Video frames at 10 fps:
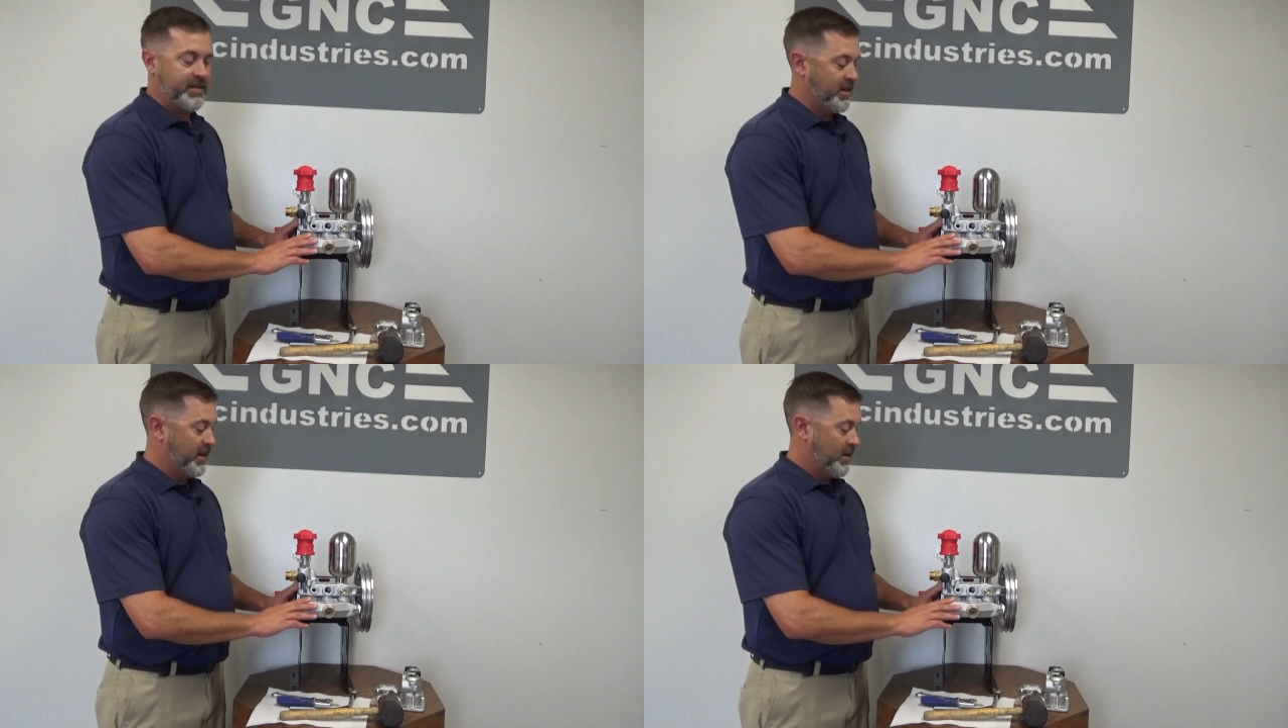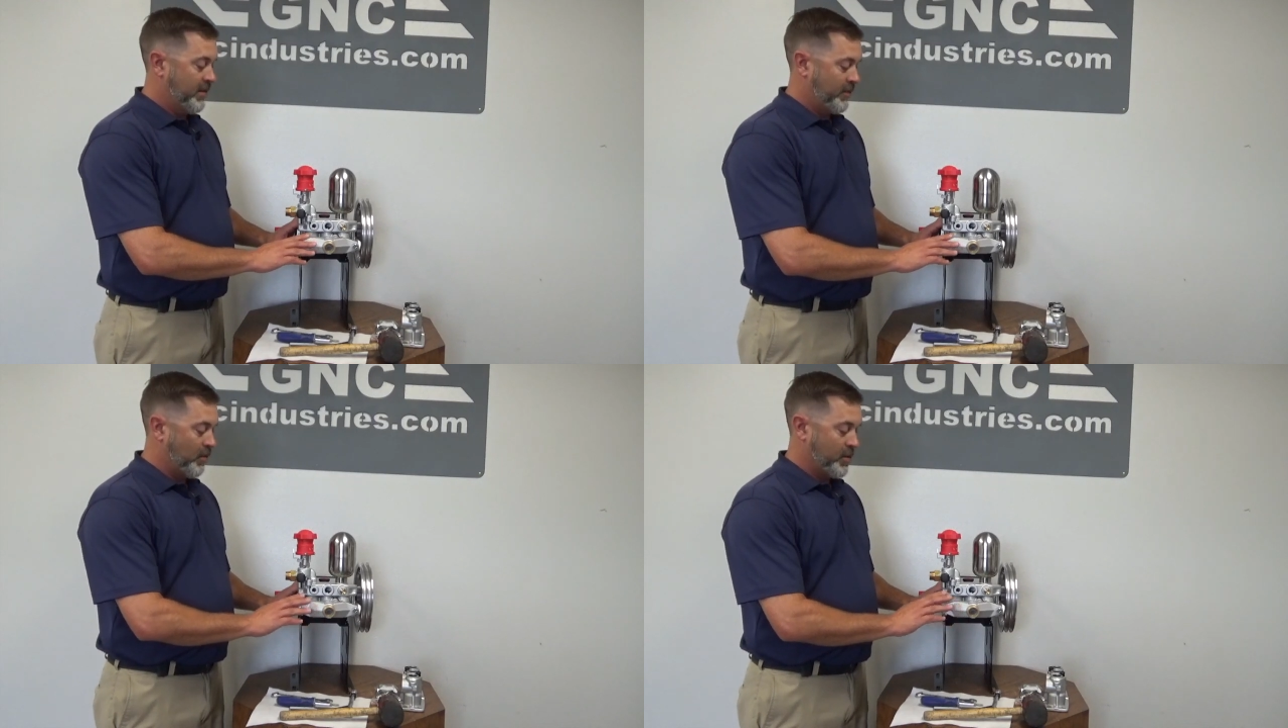
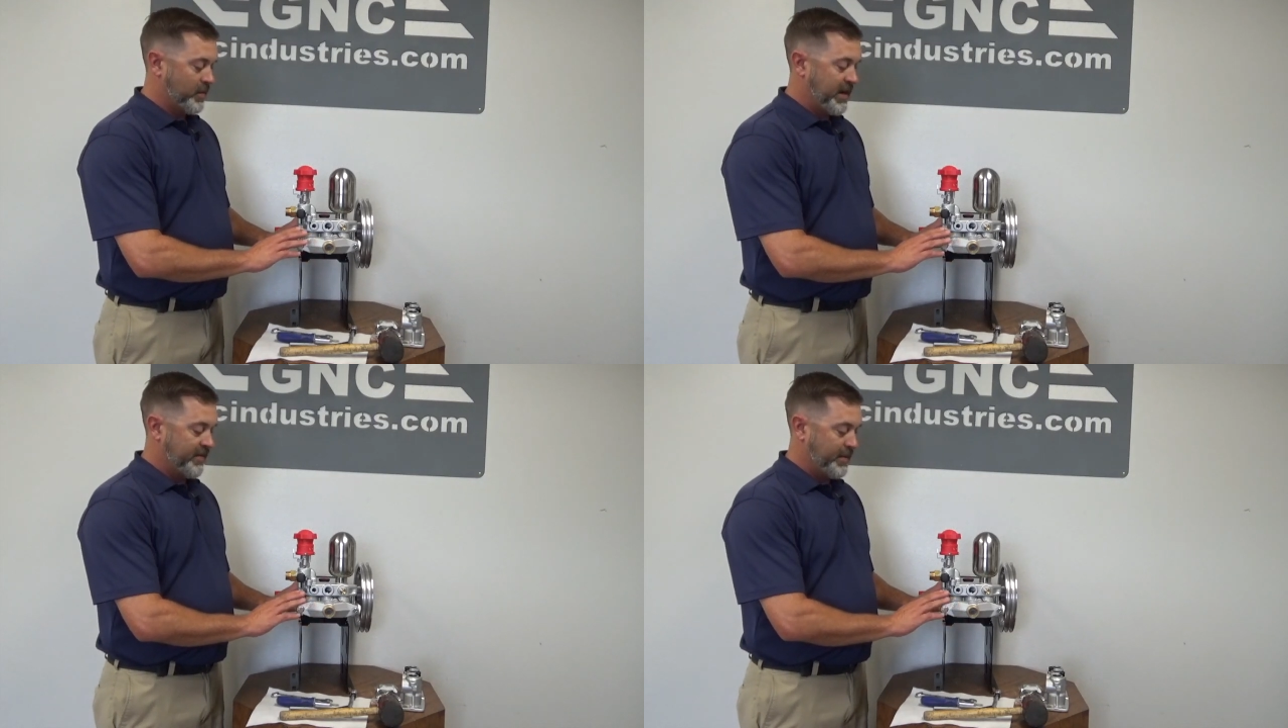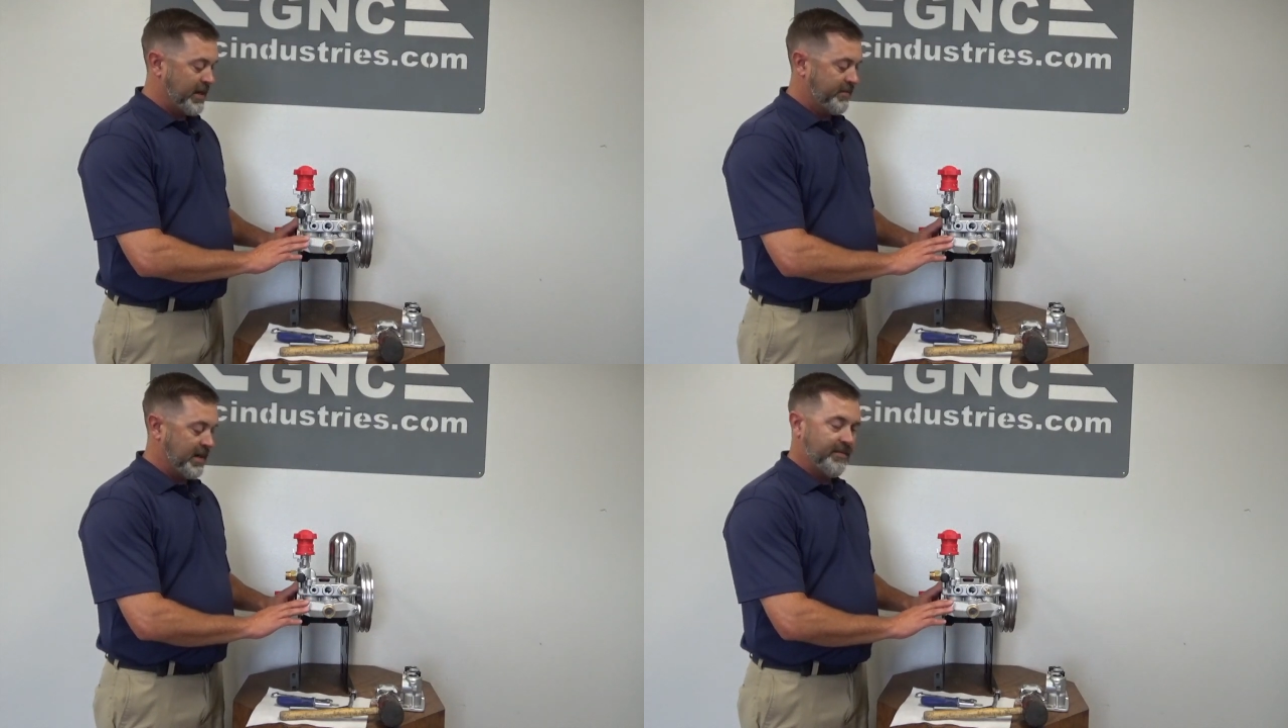Of course we have a
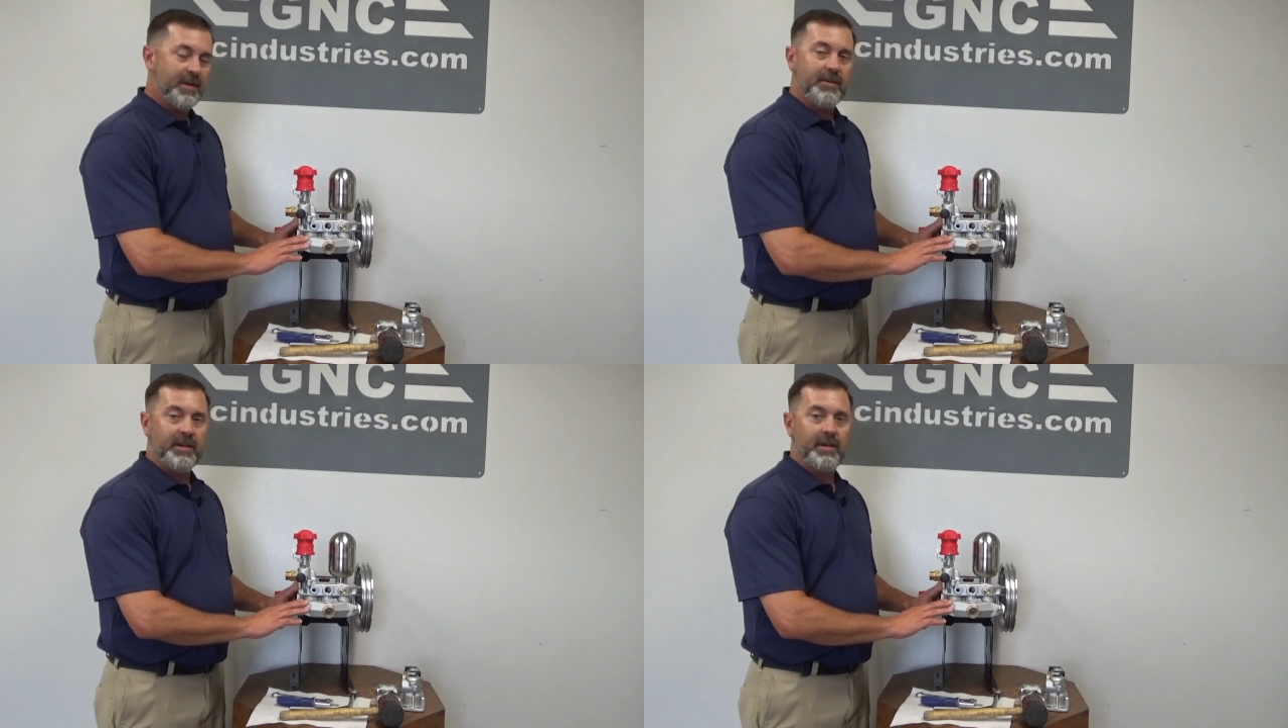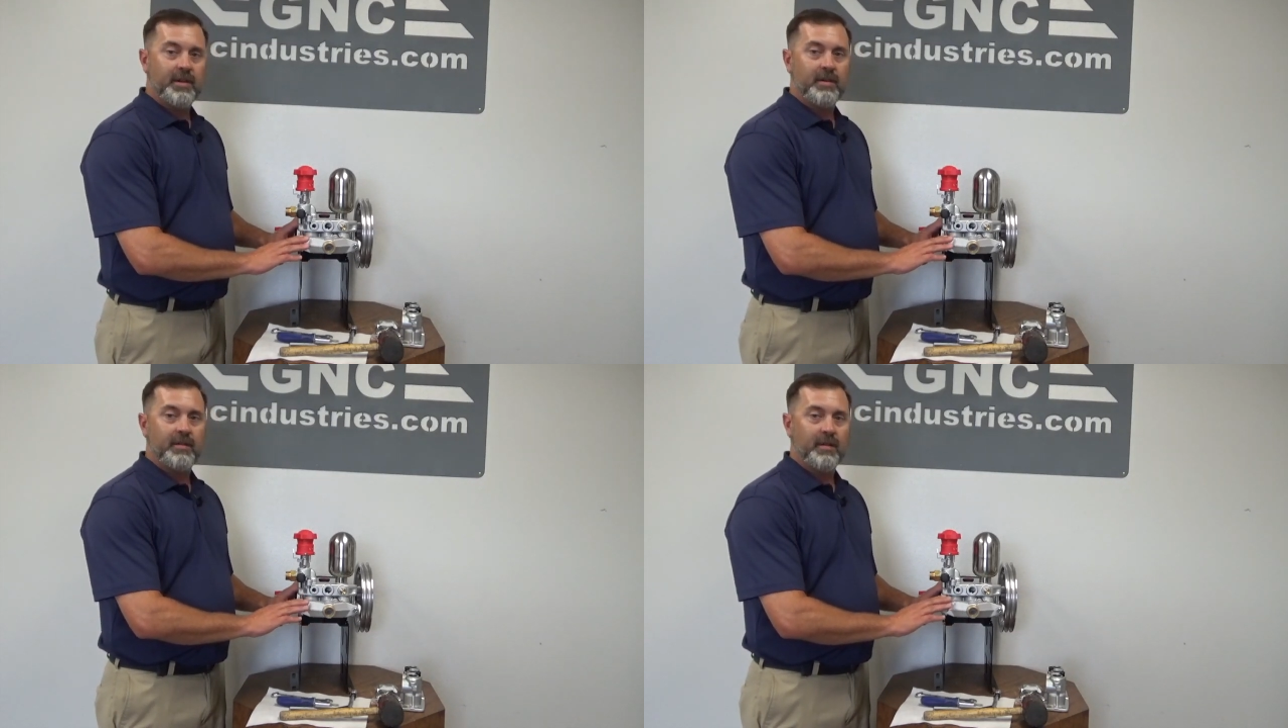P530
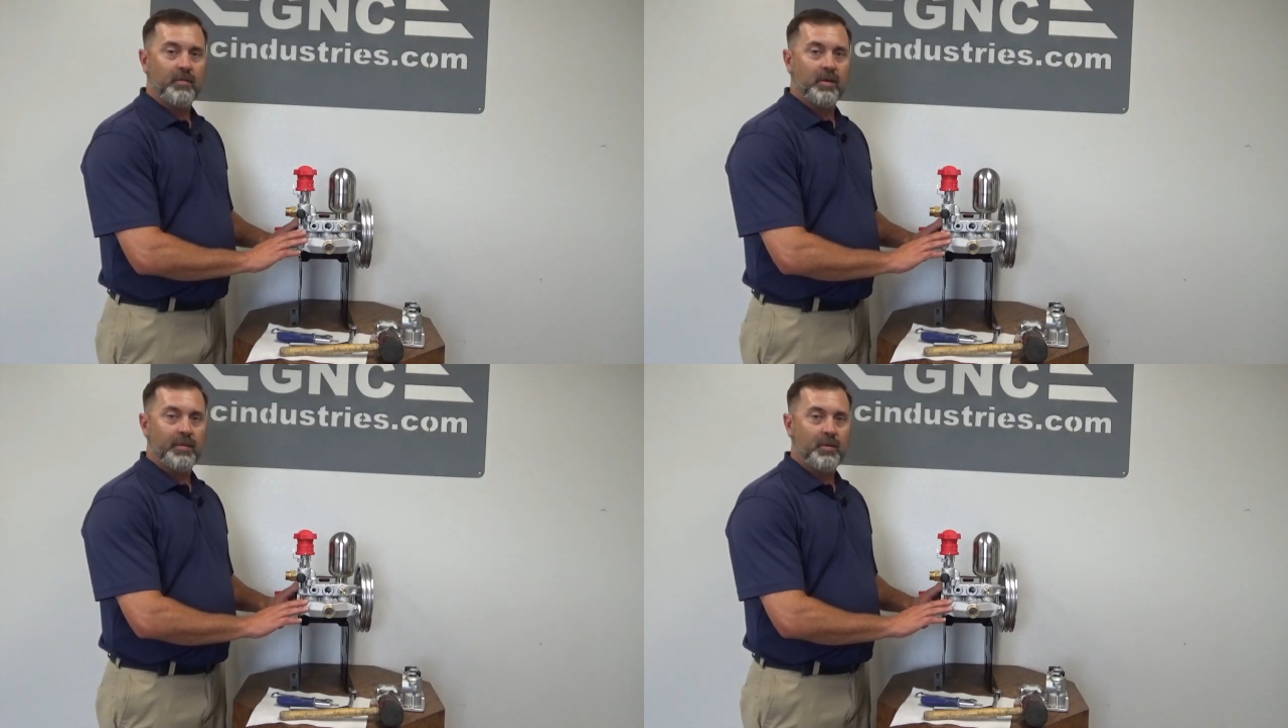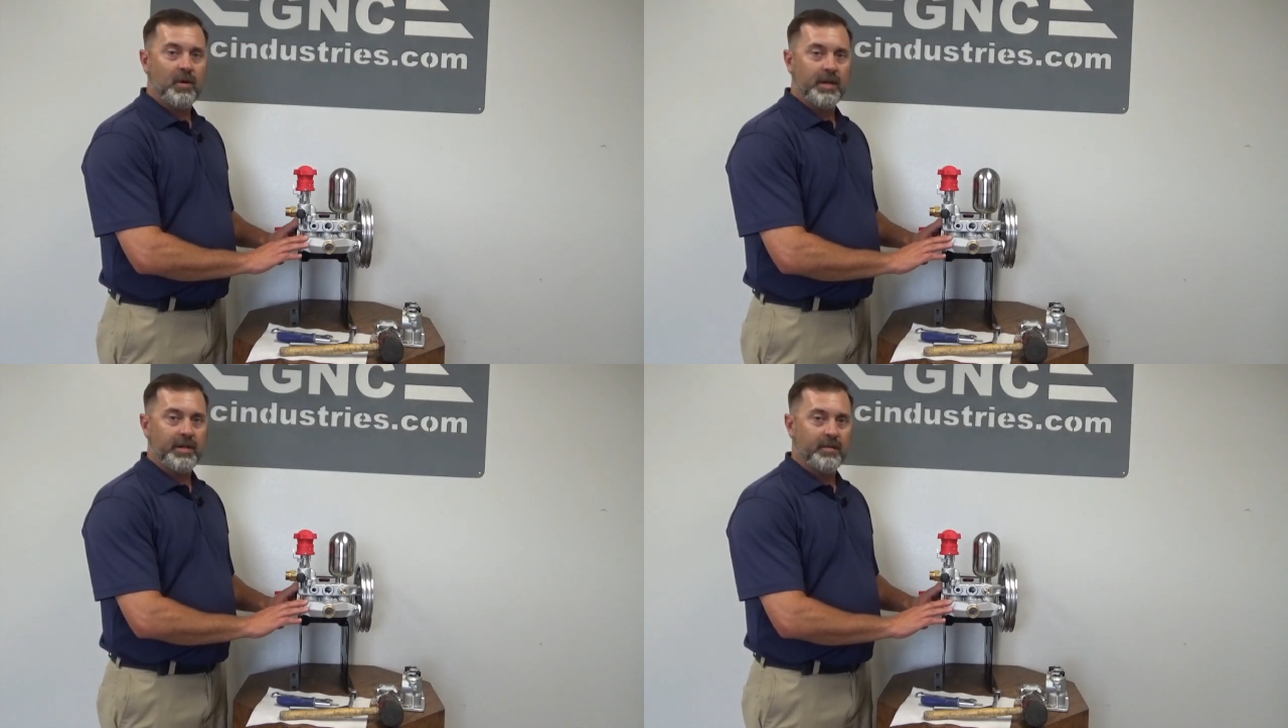here that we're going to be
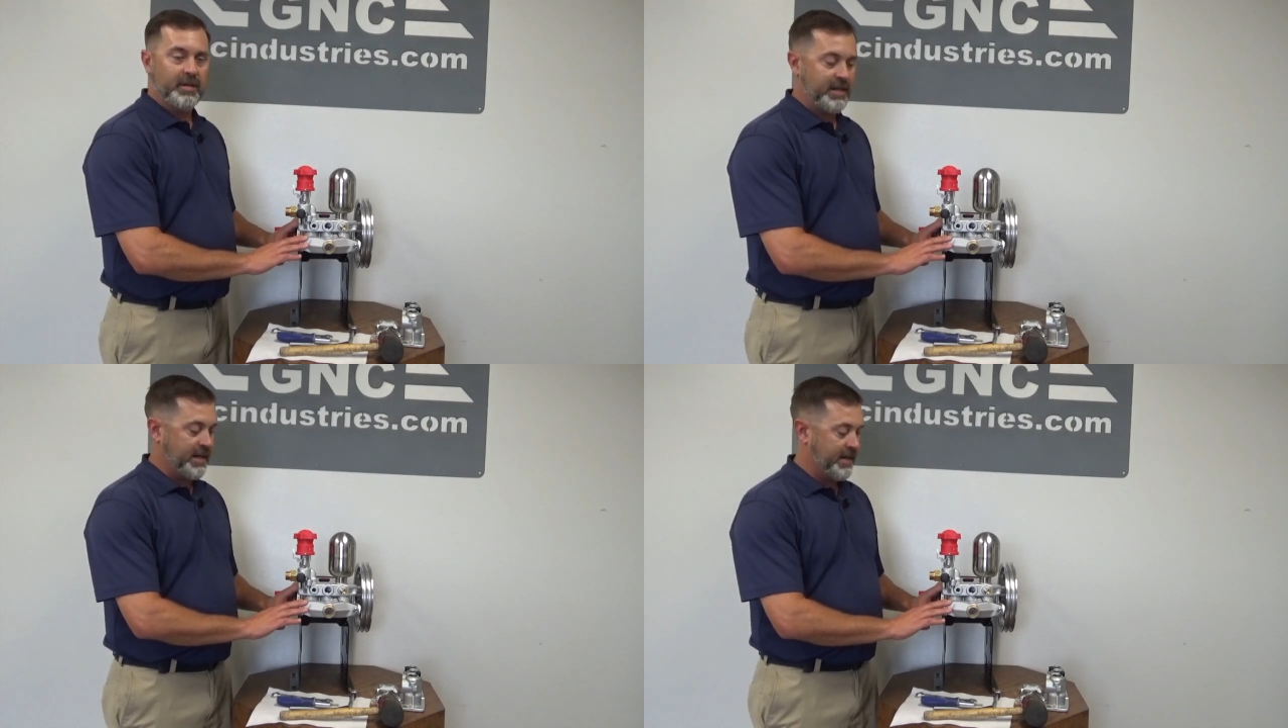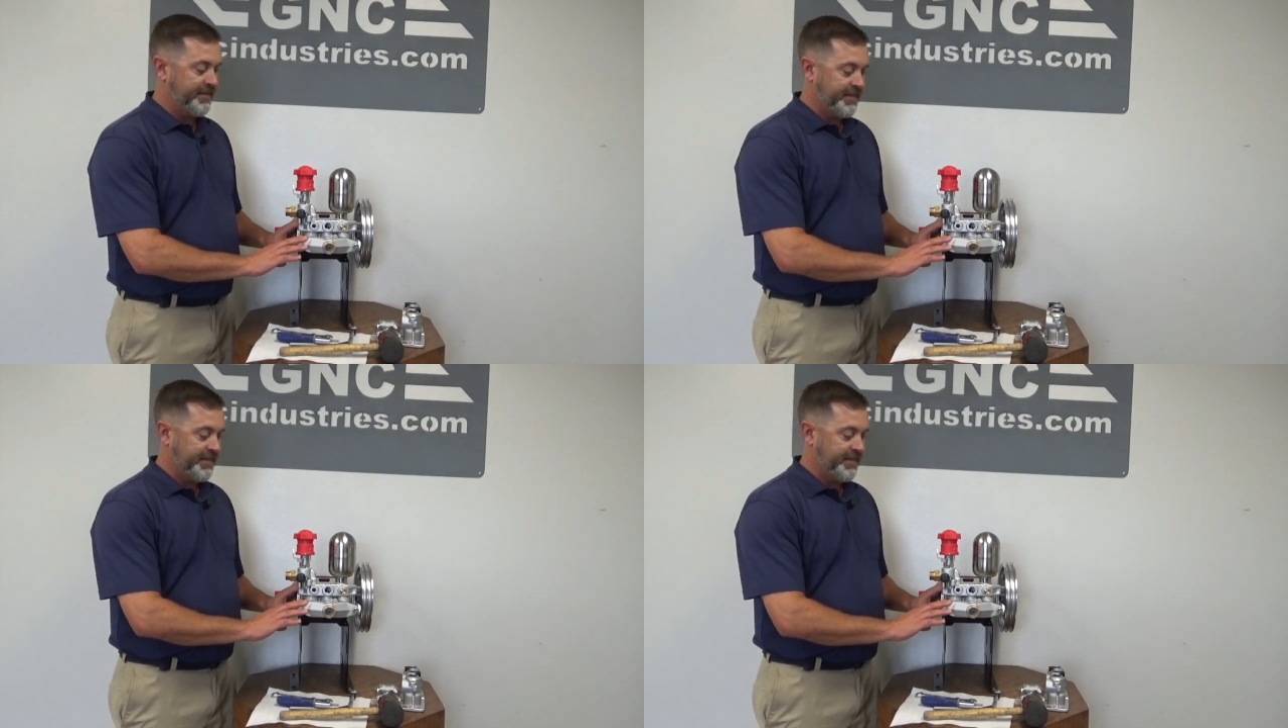working on today.